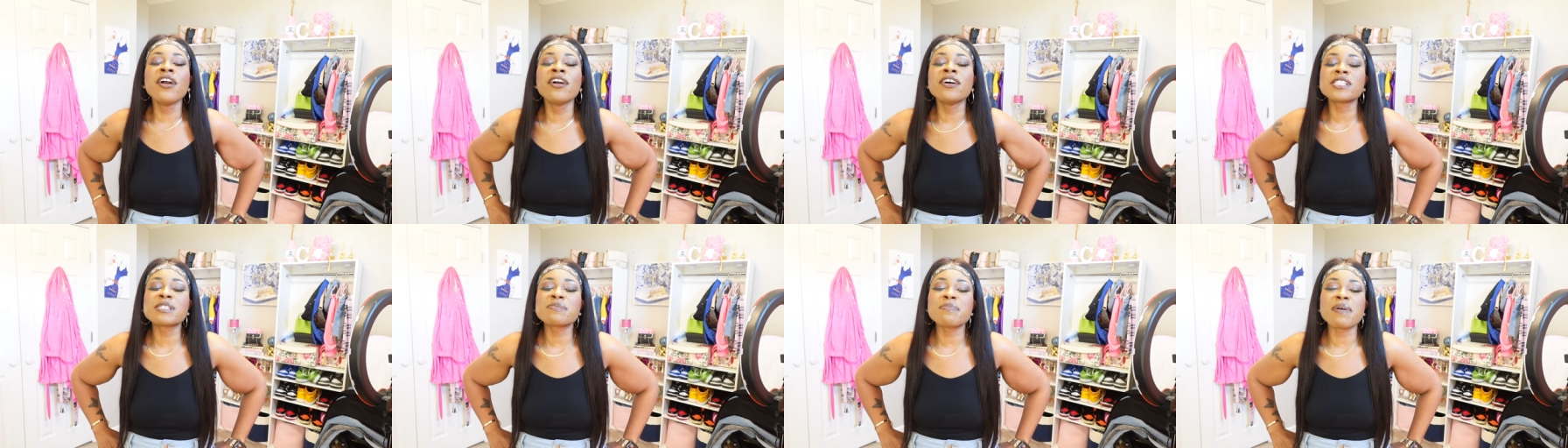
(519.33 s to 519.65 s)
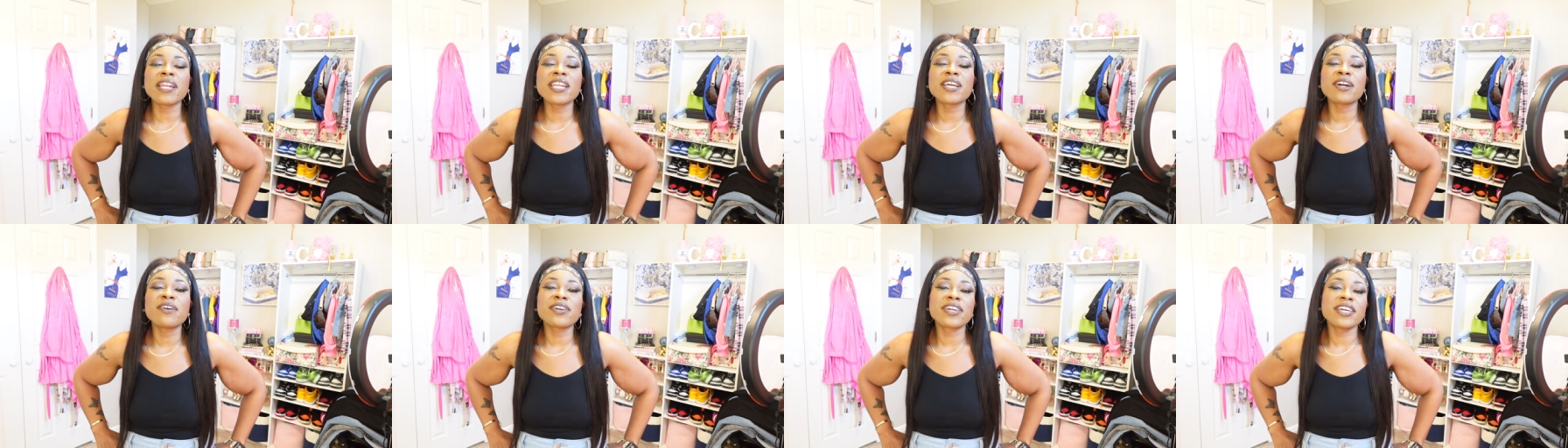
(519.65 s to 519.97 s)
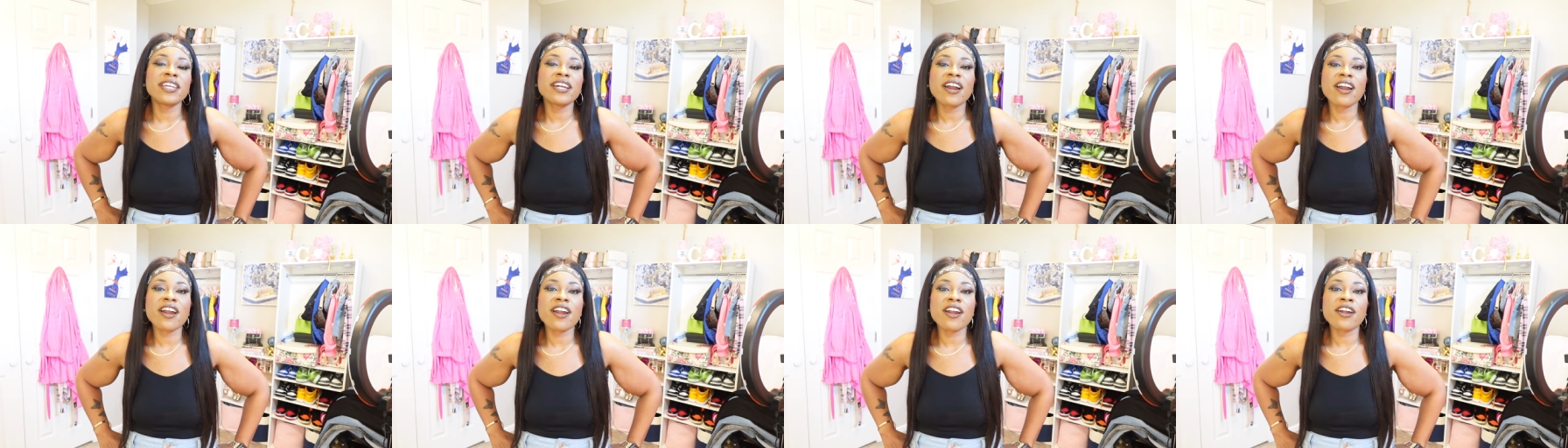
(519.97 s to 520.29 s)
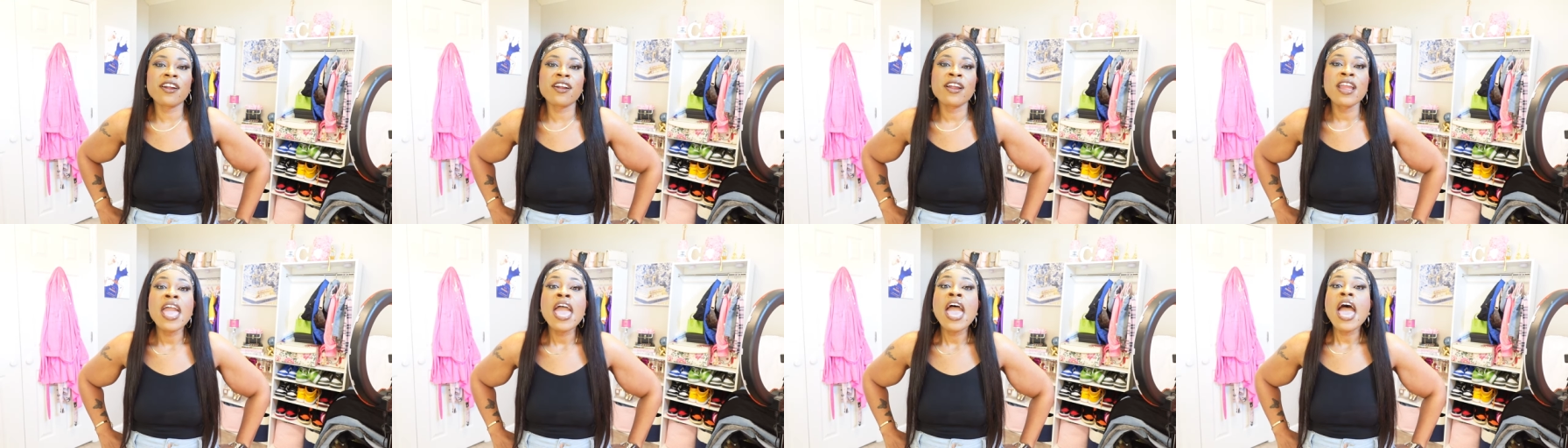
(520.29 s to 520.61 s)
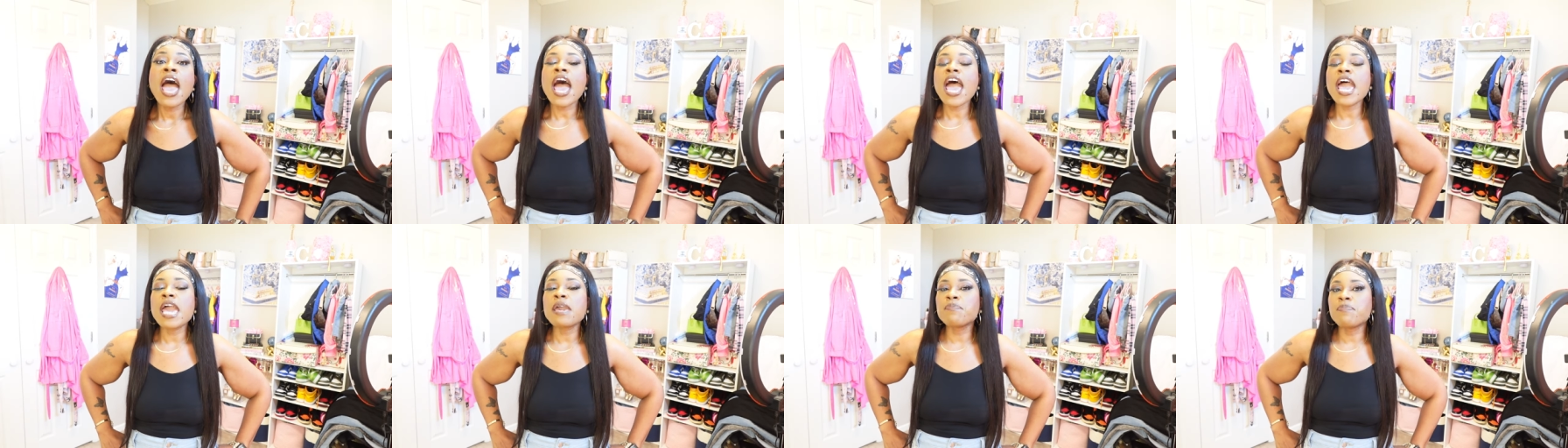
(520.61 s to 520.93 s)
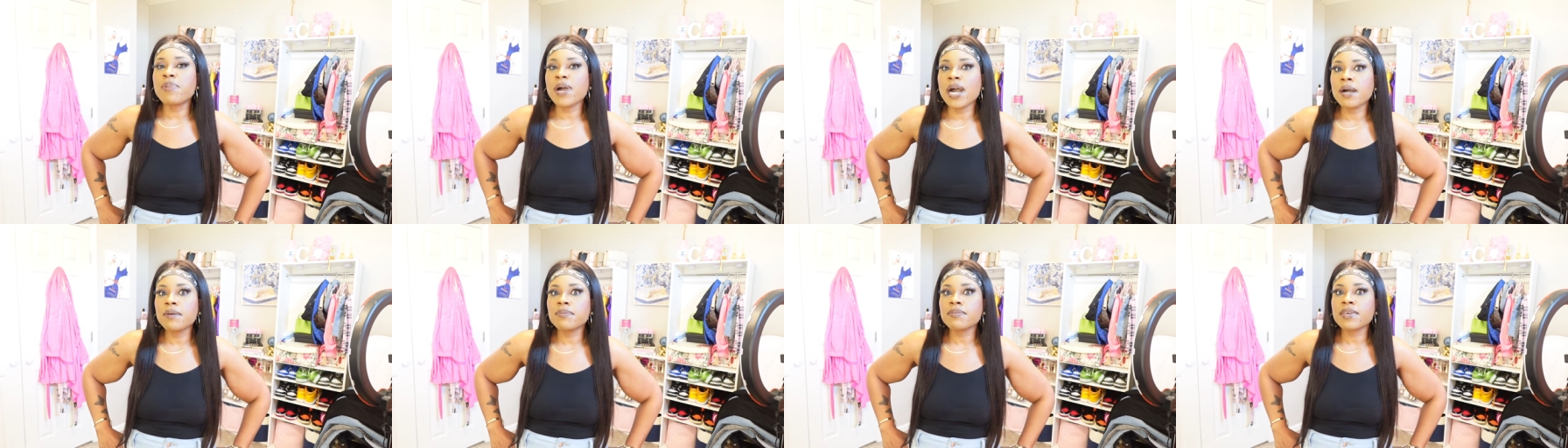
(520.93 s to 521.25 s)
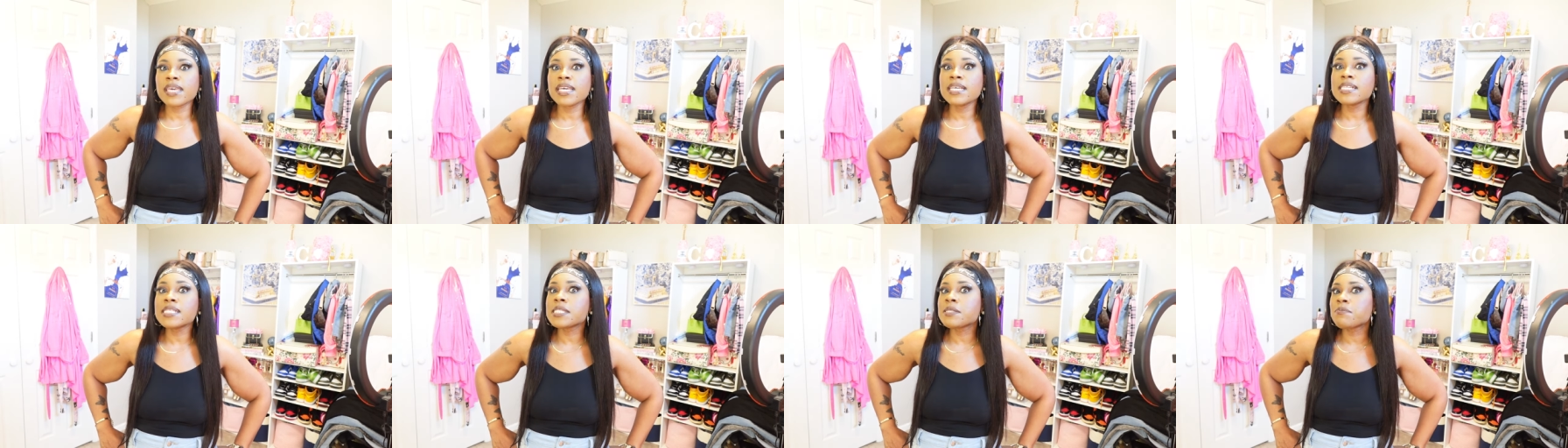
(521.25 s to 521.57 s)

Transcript: was about to go get her a pumpkin